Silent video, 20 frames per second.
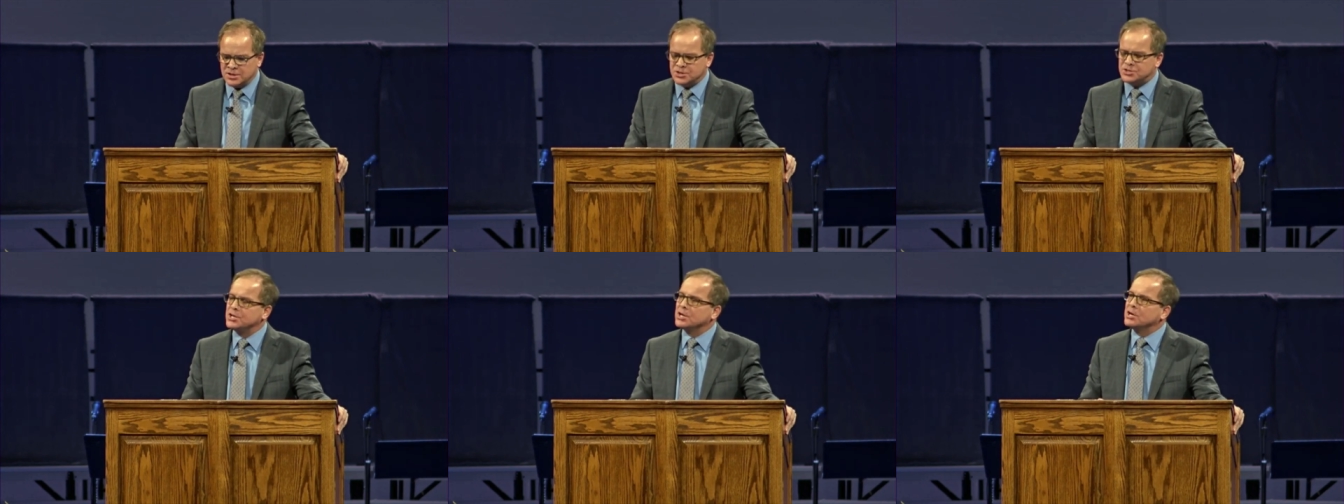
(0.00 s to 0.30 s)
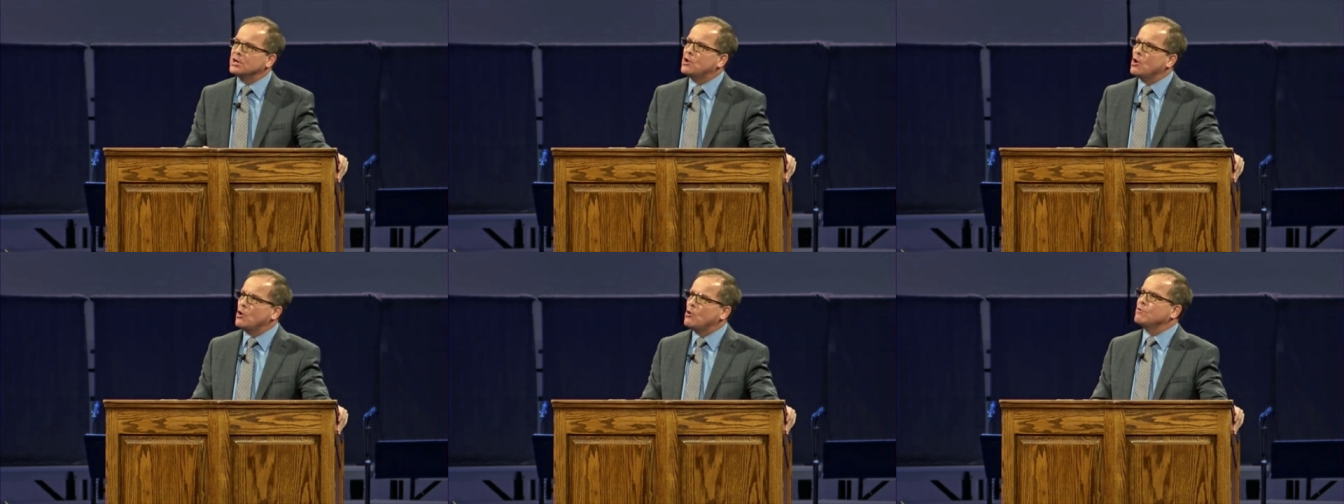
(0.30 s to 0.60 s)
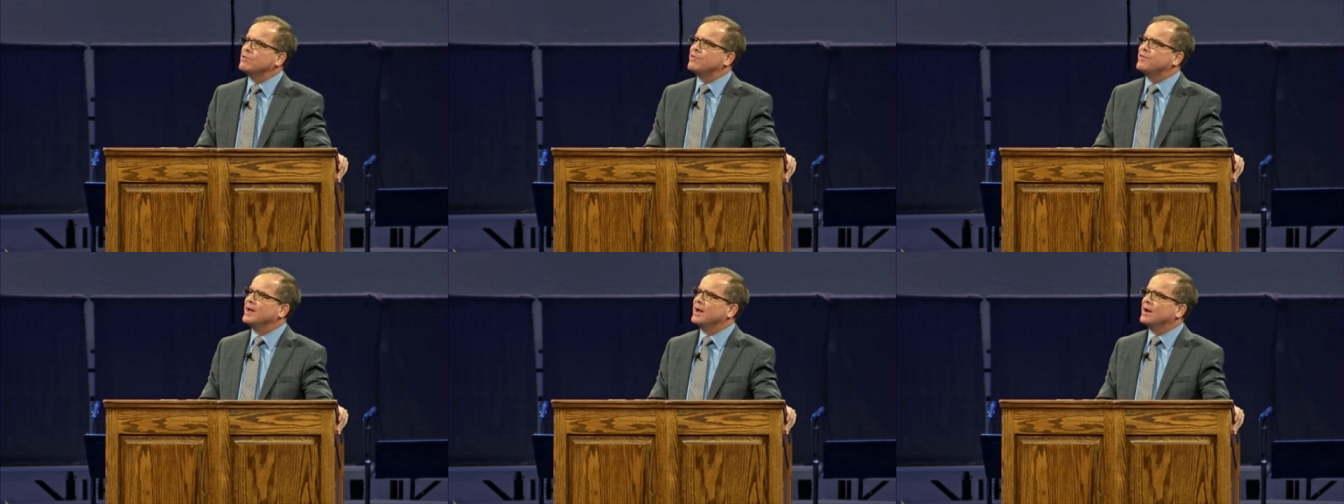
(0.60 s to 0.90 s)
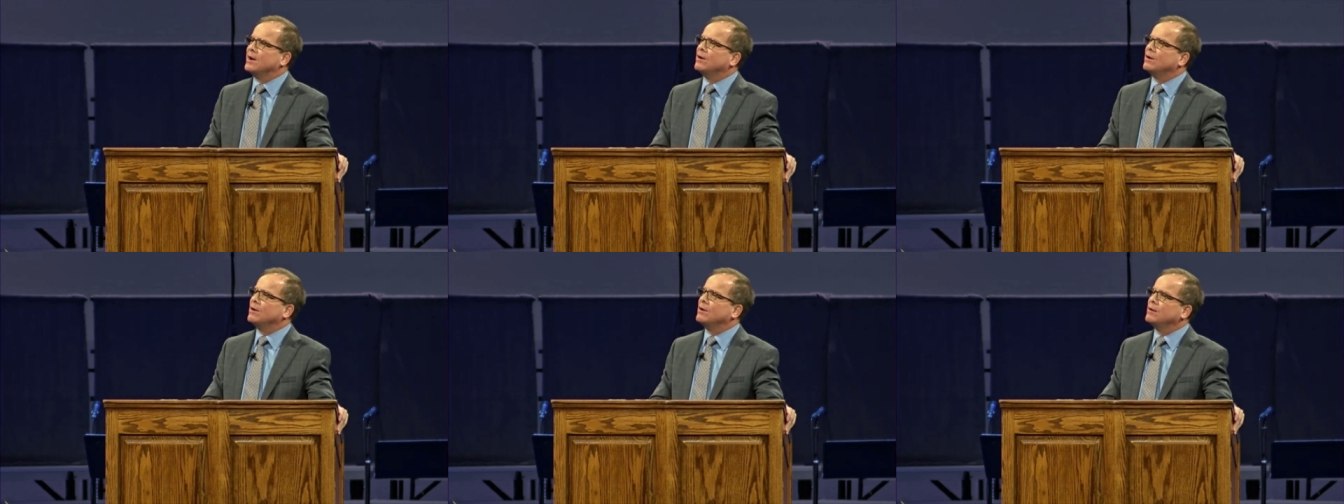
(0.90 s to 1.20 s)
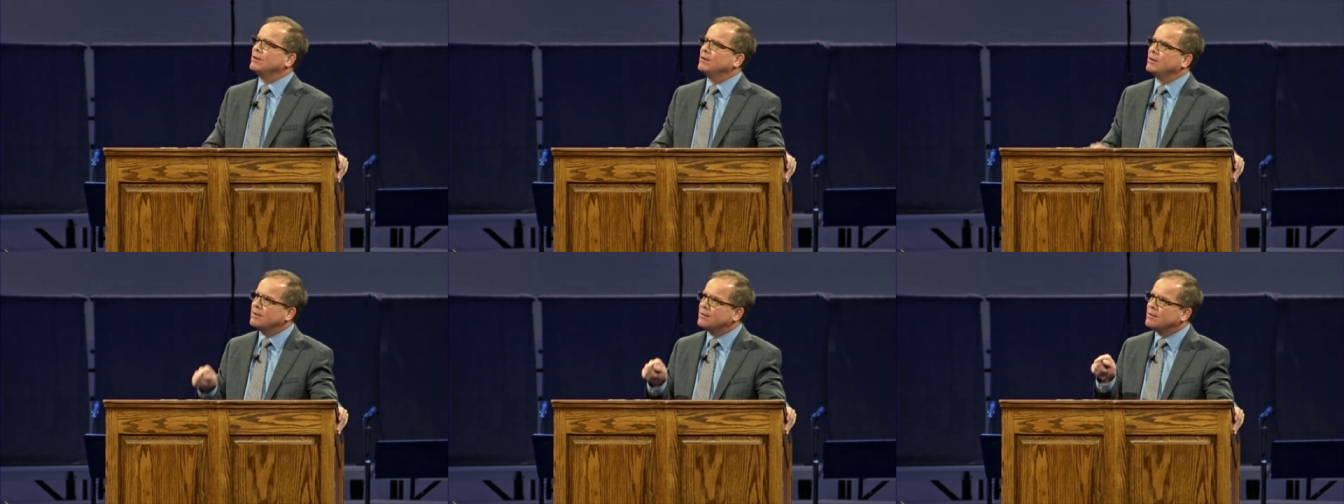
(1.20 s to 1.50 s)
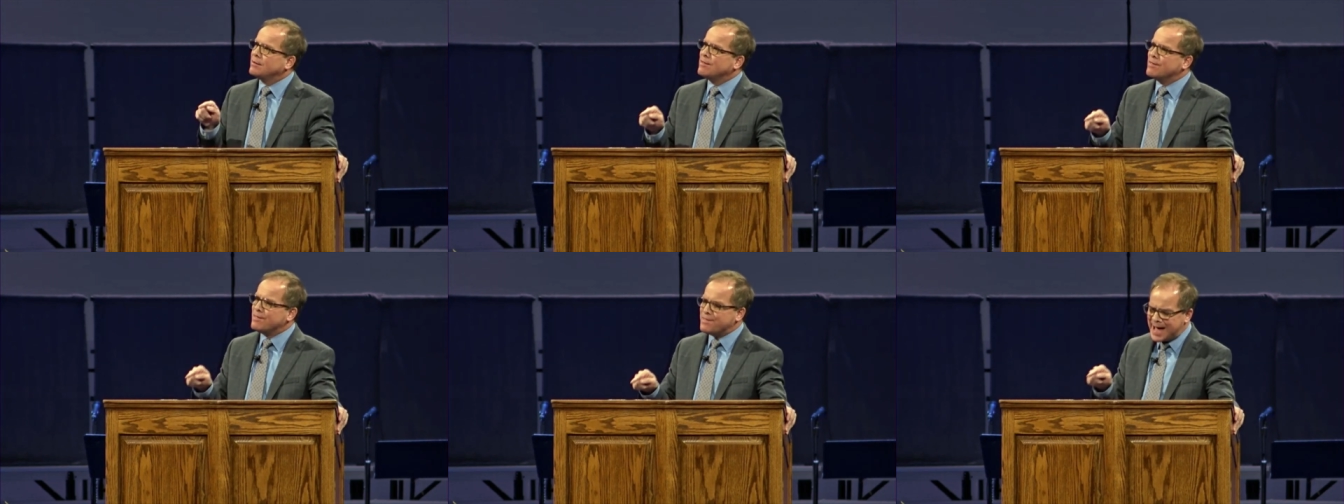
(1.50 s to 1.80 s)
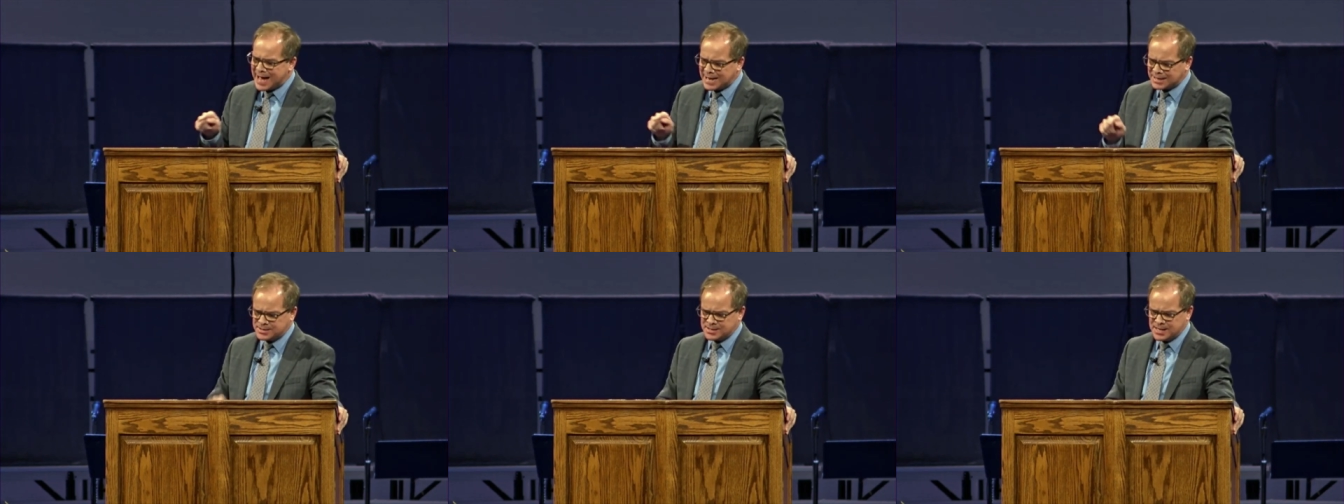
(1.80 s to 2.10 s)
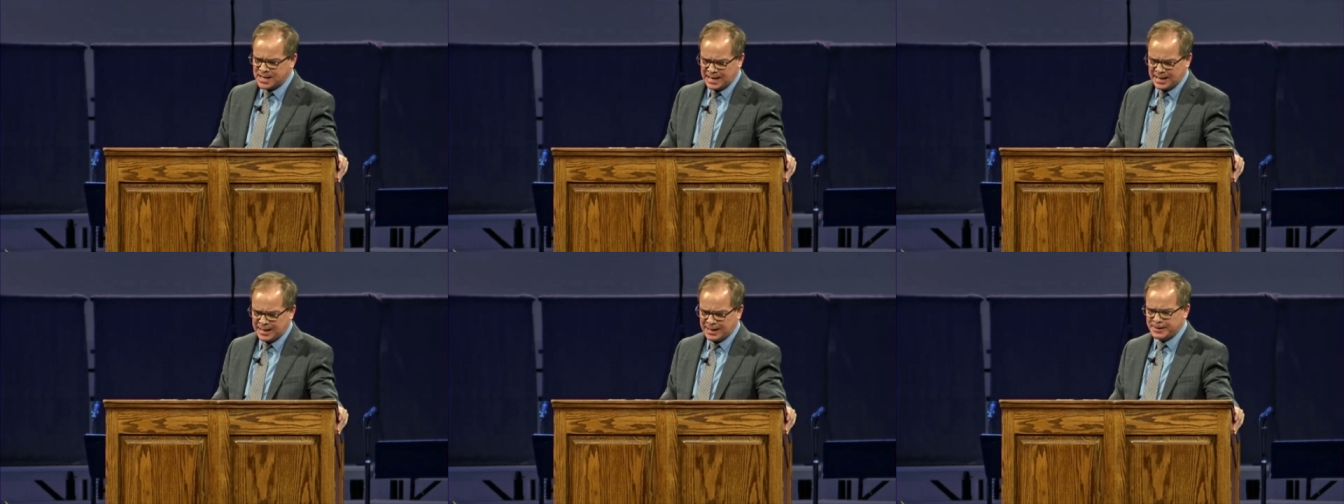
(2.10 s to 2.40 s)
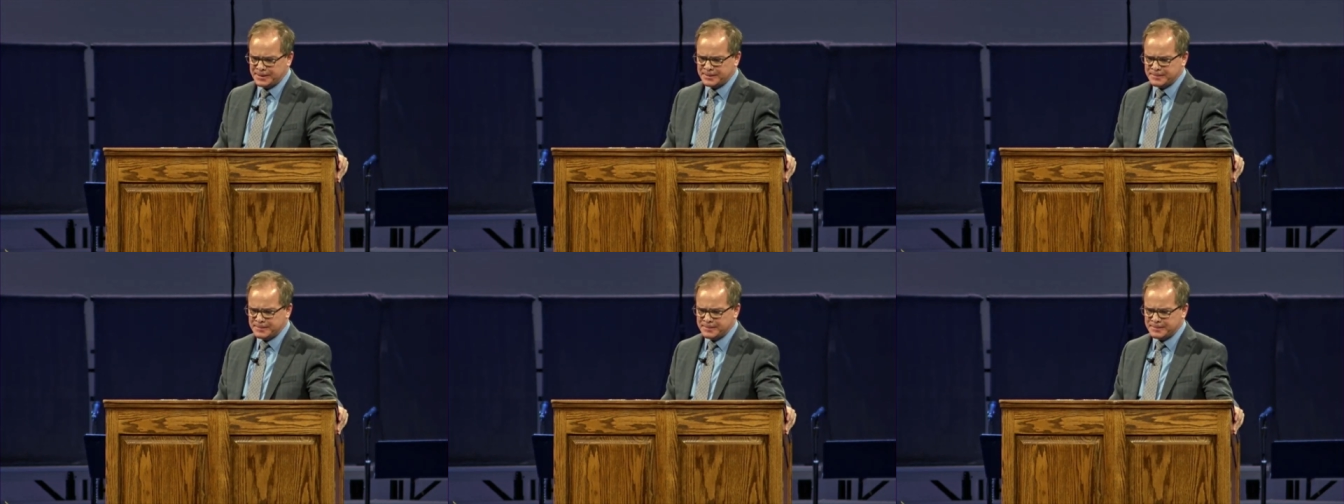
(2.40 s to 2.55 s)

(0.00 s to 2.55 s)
to go there that day.